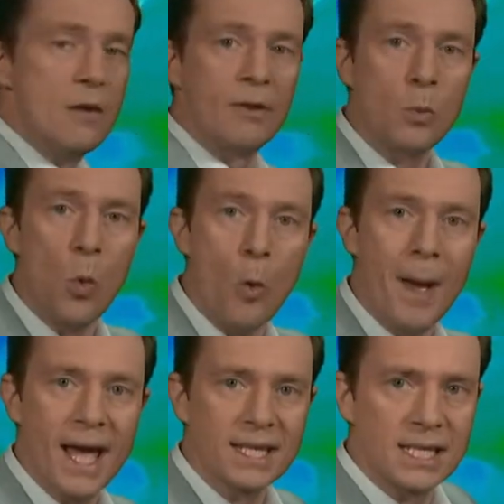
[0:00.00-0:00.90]
Very warm
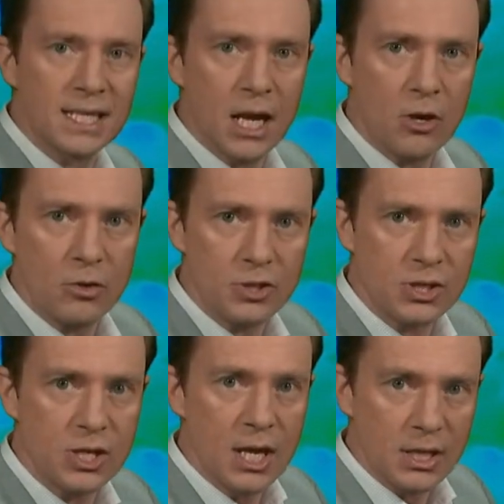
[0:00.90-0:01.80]
air sitting
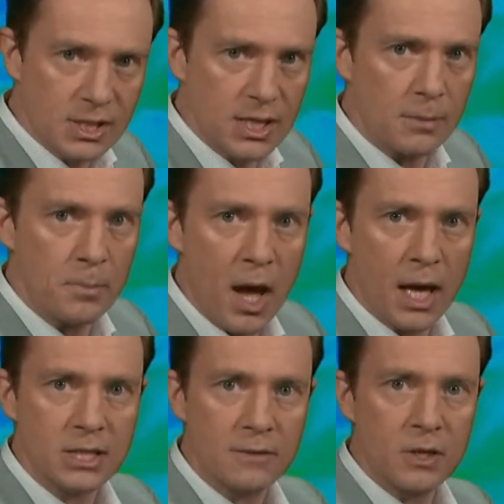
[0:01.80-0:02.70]
across southern
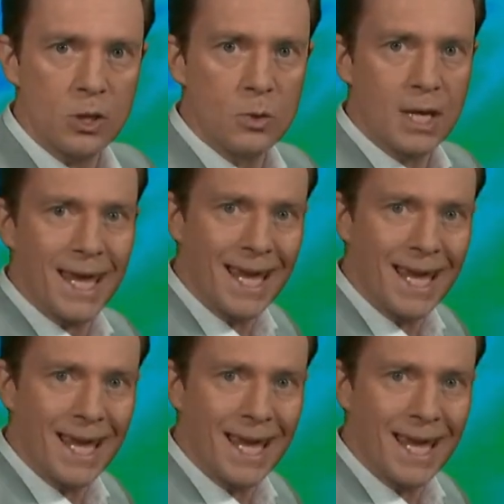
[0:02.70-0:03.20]
parts of the UK.